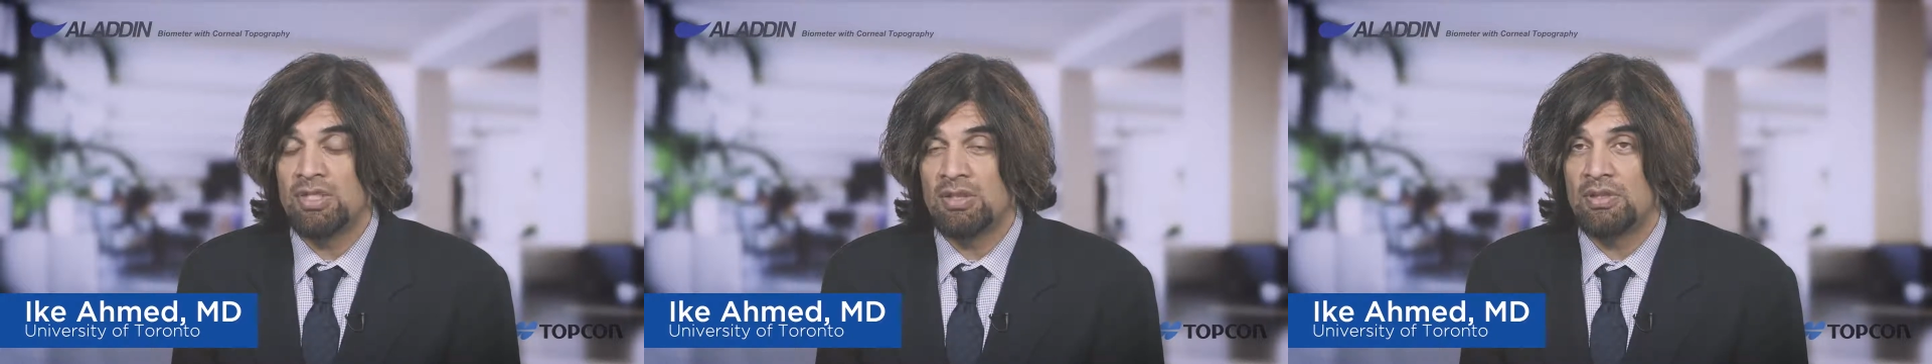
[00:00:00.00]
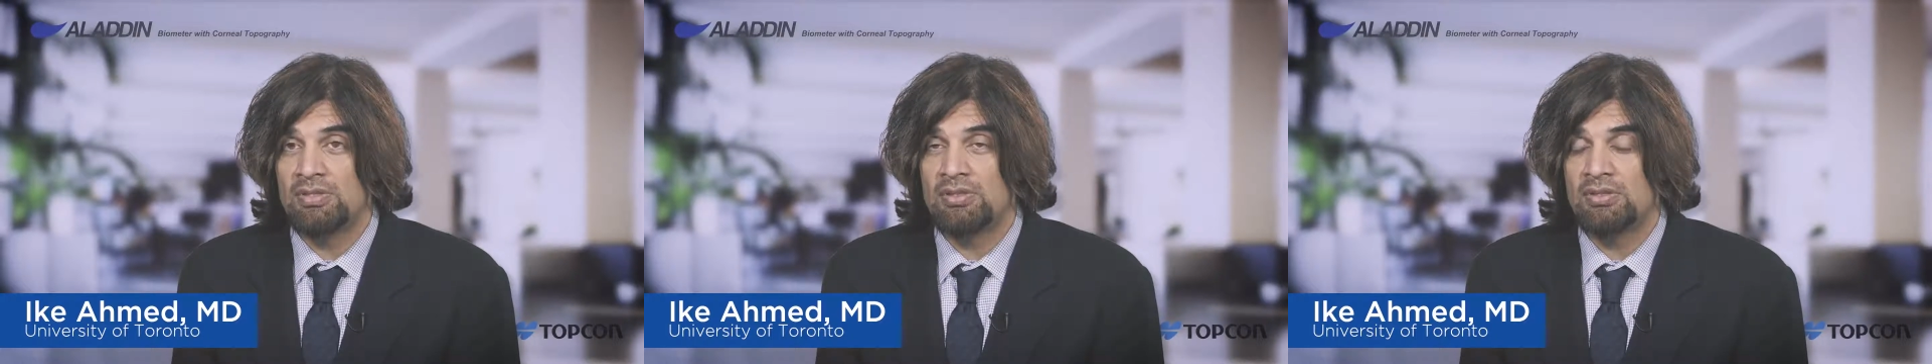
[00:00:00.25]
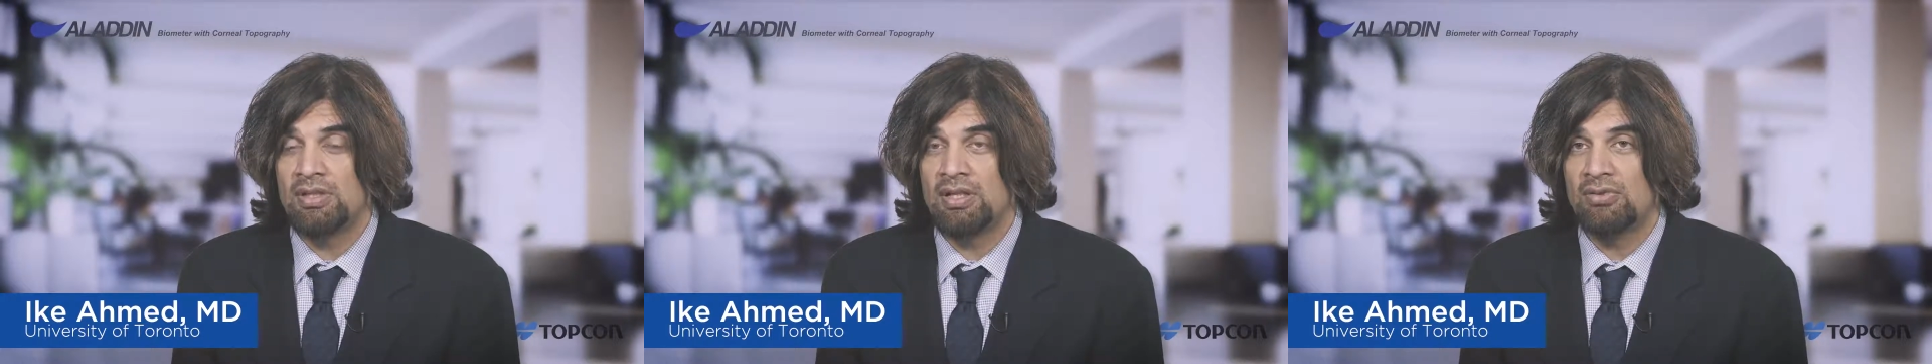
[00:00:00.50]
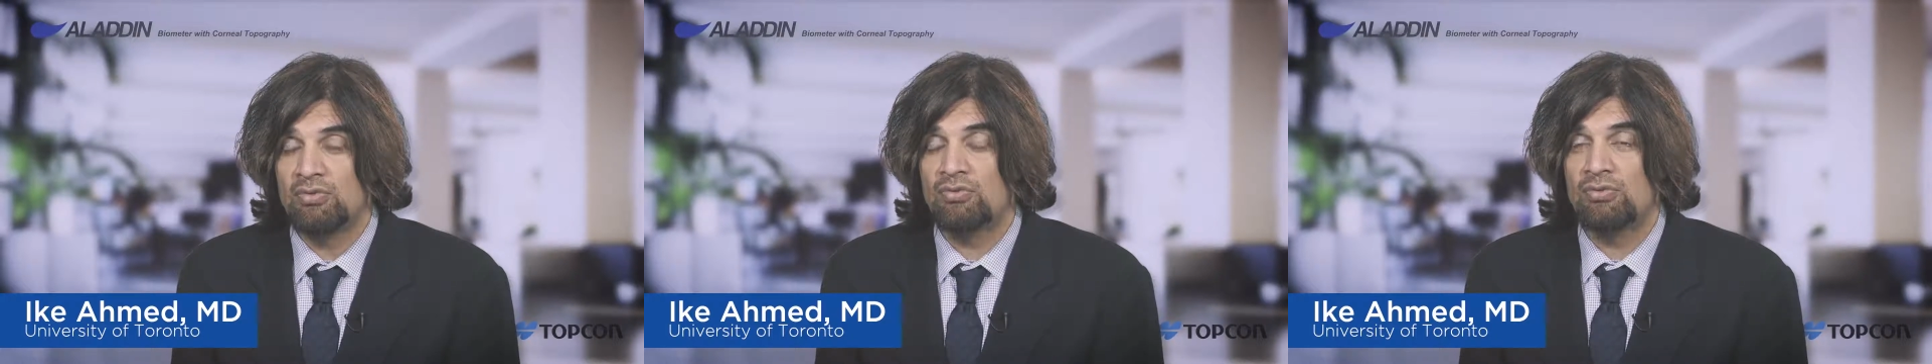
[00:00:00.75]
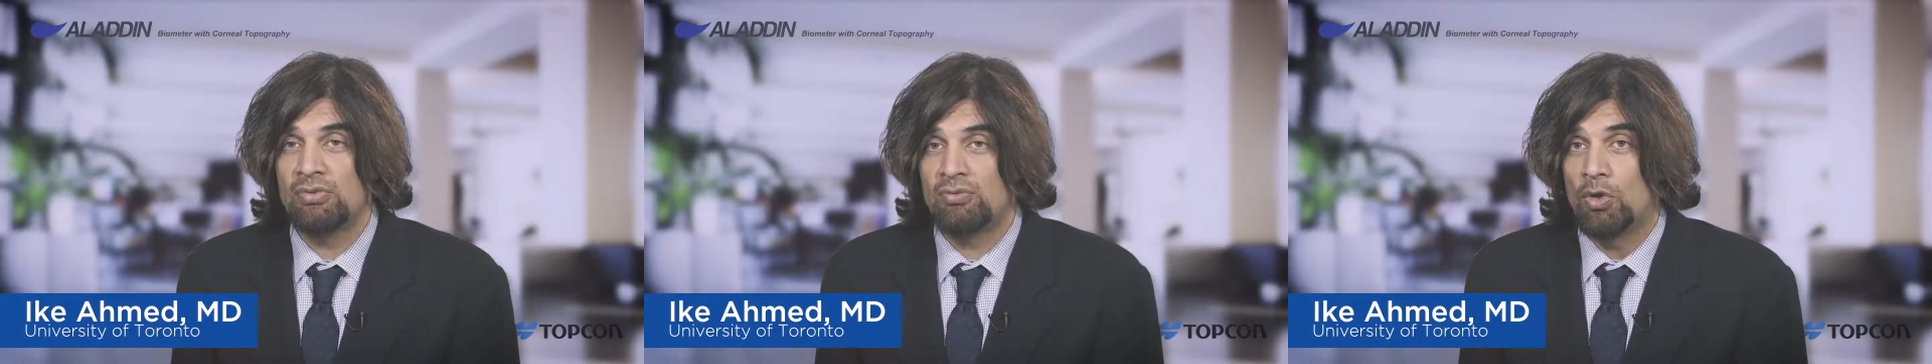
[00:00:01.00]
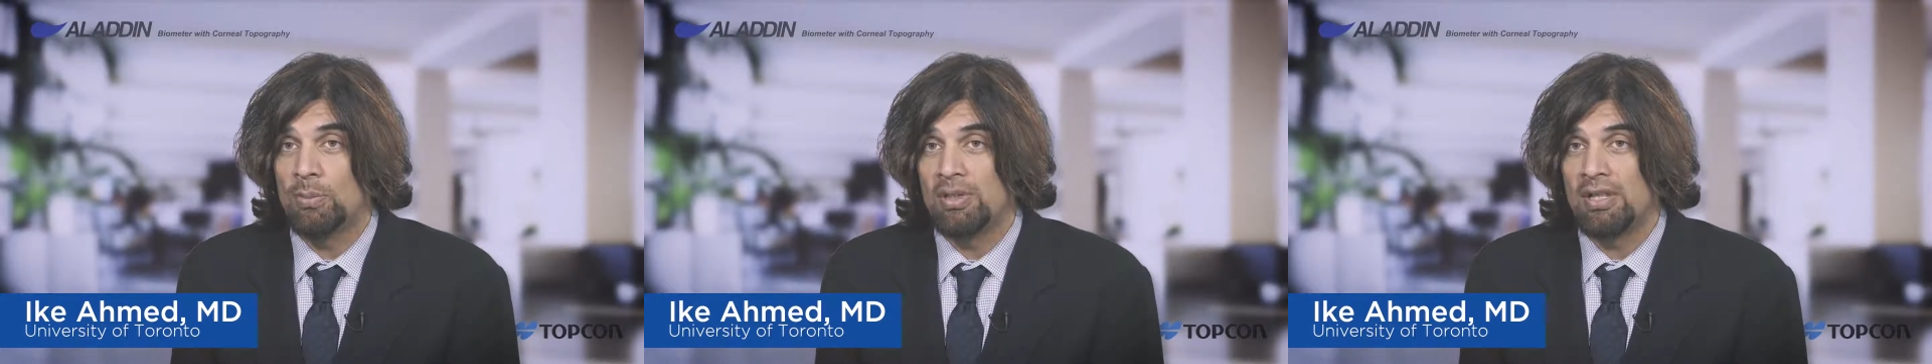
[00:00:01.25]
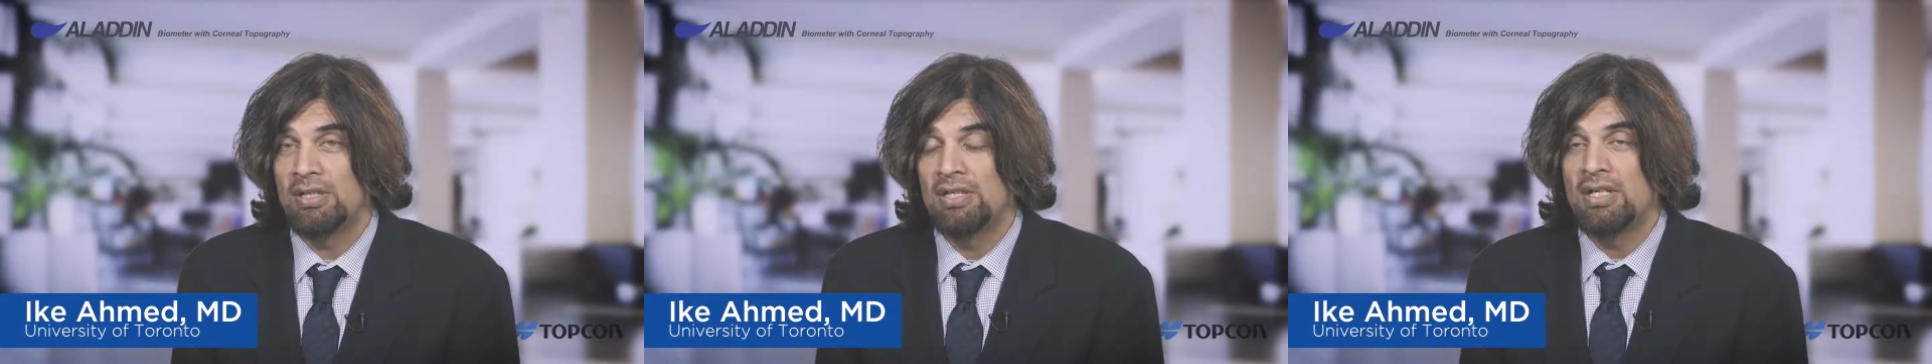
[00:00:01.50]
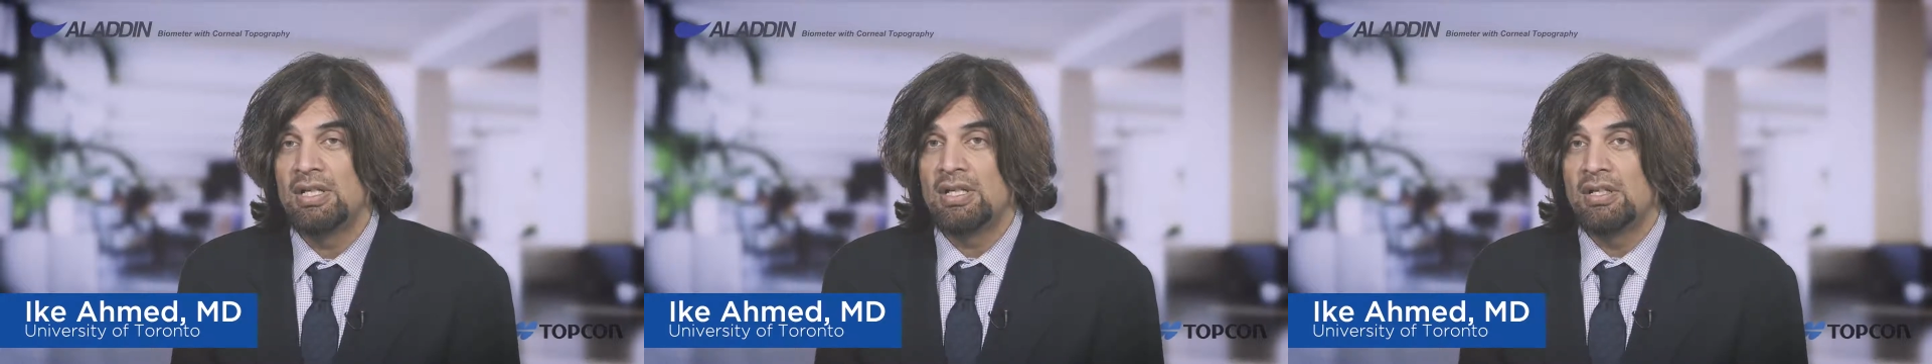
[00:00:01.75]
generation formula.
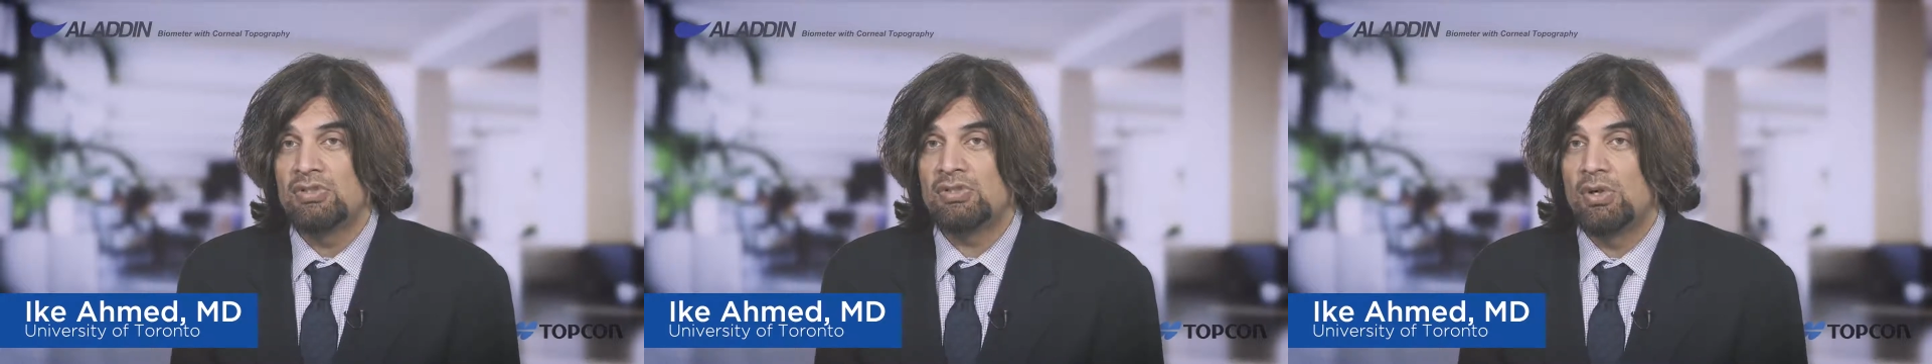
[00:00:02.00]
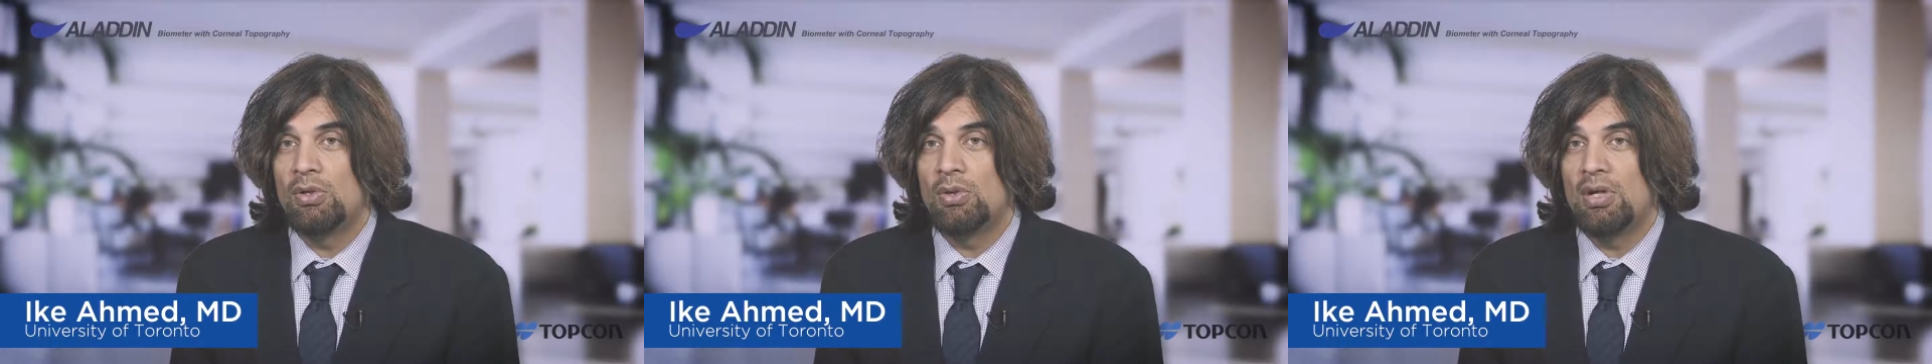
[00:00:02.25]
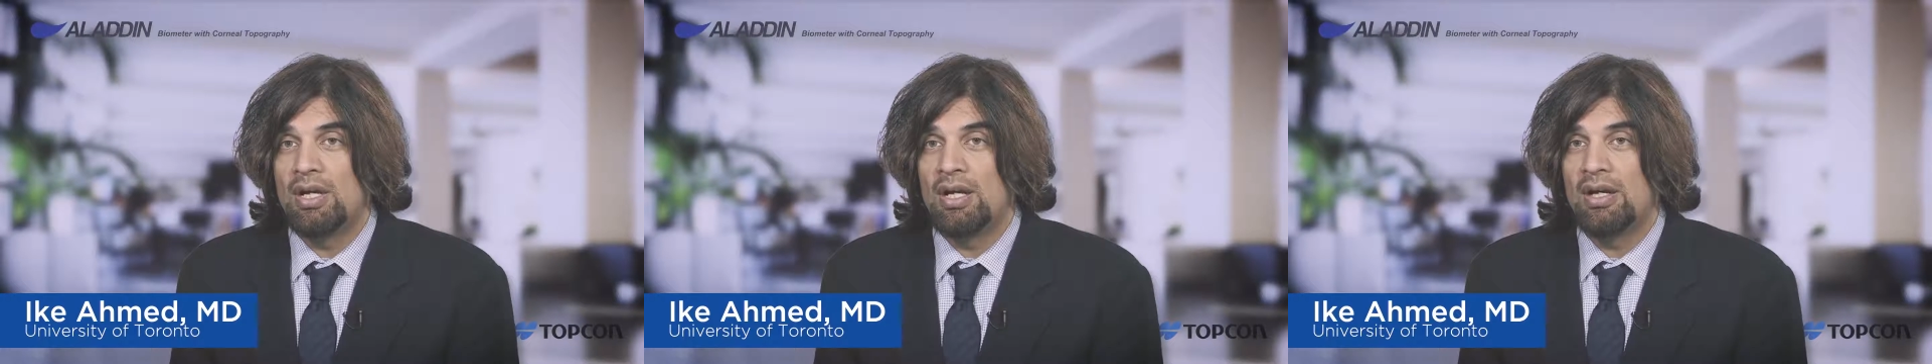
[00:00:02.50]
So,